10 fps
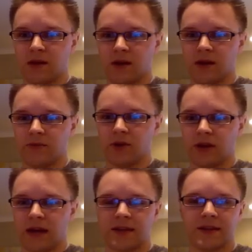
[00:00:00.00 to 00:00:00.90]
You can
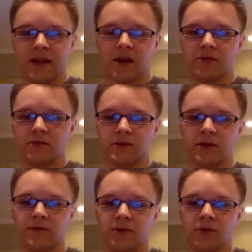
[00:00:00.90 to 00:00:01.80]
exit out, so
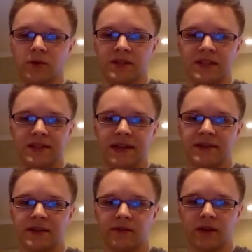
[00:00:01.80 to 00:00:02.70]
if you don't want to see this
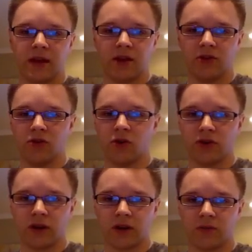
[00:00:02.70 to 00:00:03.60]
house ever again,
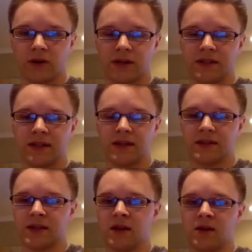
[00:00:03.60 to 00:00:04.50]
you're not going to want to see
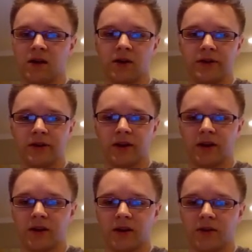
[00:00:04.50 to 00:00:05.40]
this on your
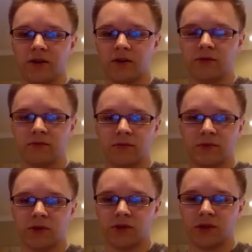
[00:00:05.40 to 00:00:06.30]
other
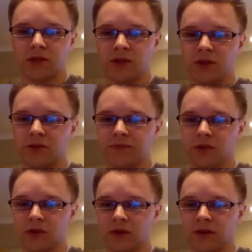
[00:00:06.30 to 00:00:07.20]
searches you do, you
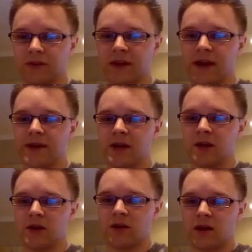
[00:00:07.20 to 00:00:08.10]
can click that.
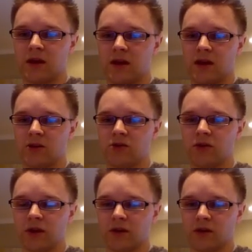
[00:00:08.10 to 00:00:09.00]
And you
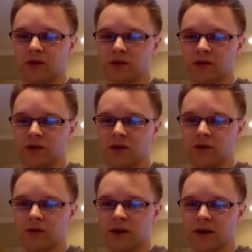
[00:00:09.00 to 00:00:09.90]
can
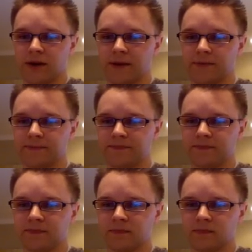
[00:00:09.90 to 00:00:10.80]
also, I'm
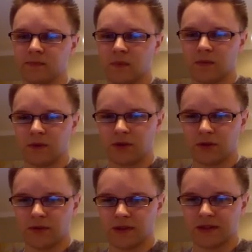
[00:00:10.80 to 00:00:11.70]
not sure
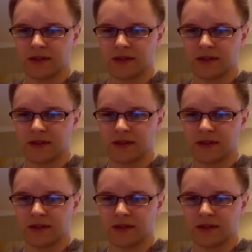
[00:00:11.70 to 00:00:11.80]
what this